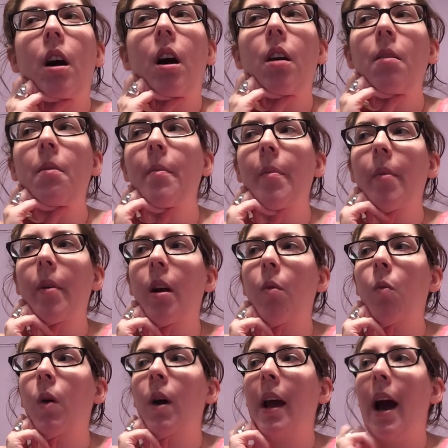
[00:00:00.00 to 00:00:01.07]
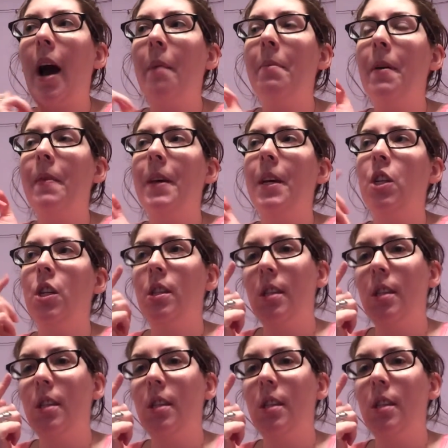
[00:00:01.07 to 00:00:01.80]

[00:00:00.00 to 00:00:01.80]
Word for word: I don't remember what happened that she